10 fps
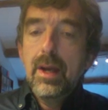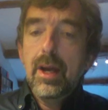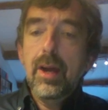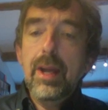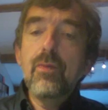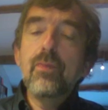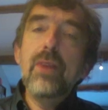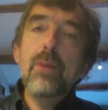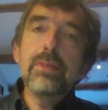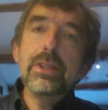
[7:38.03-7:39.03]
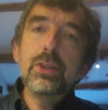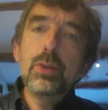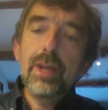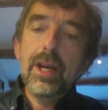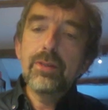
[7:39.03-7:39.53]
In February
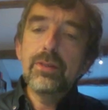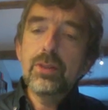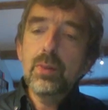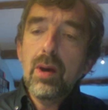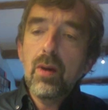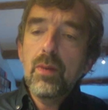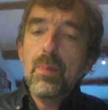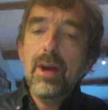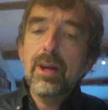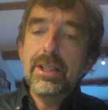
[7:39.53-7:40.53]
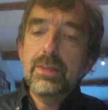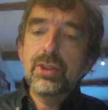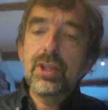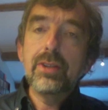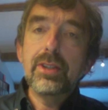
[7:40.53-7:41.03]
2012, the markets were
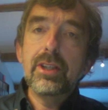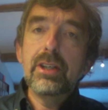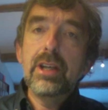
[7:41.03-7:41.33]
charging the